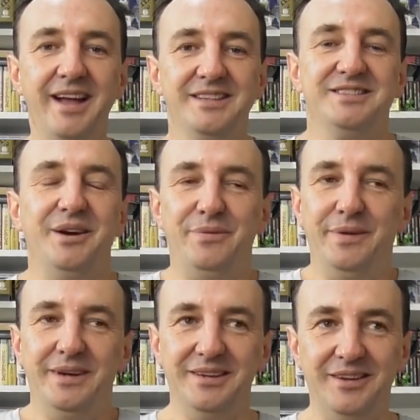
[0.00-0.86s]
So I
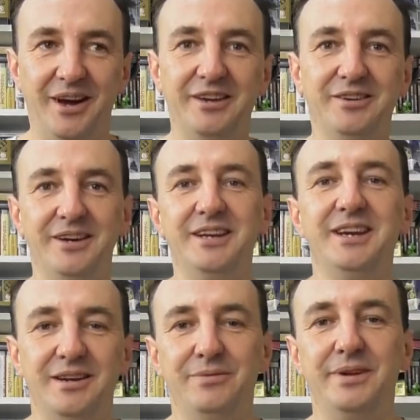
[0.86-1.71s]
figured I've got to
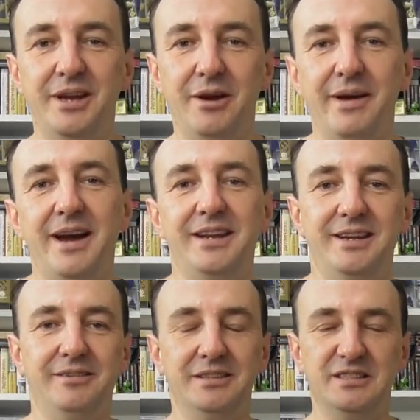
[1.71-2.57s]
get a video out
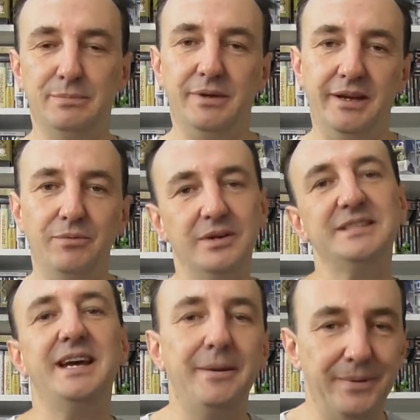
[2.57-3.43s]
here and explain
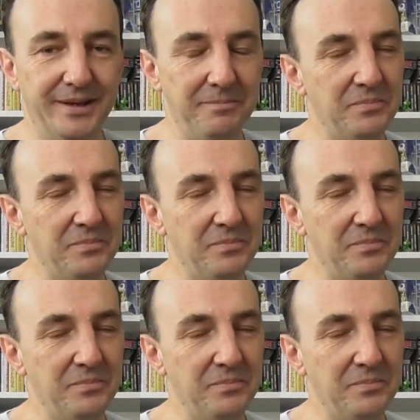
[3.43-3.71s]
what's happening.